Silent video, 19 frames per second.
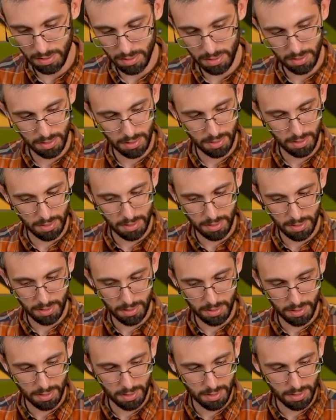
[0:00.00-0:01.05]

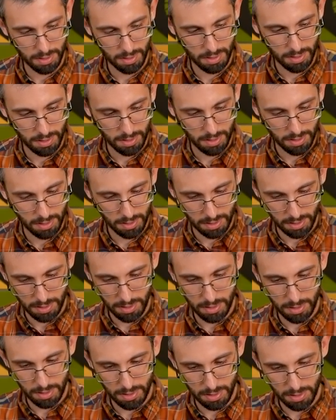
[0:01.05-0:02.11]

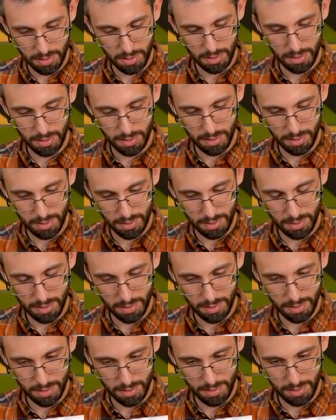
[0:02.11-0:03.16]

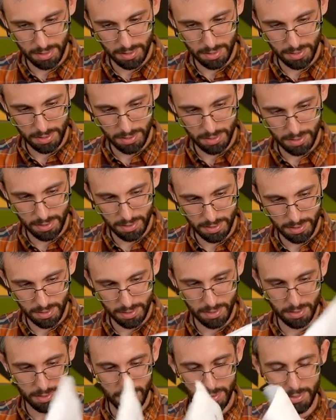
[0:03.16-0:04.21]

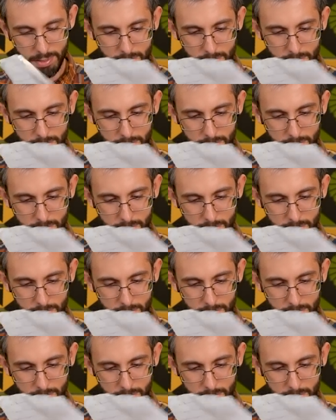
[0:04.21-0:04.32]
Nobody speaks.